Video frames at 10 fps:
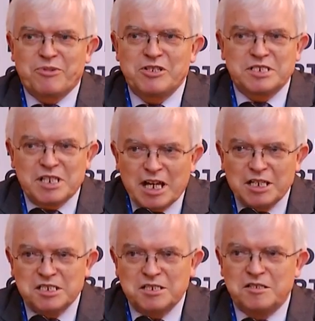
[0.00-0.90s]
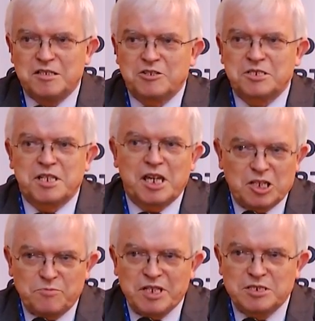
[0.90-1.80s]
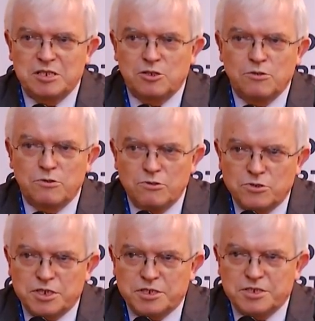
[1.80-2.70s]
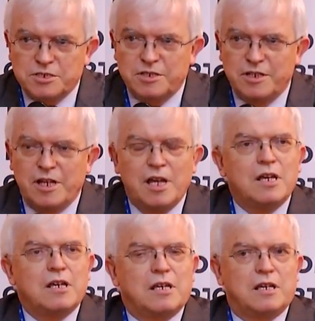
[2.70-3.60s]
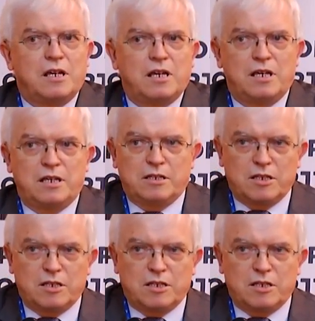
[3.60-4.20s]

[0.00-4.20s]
precise in their statements and conclusions. Uh,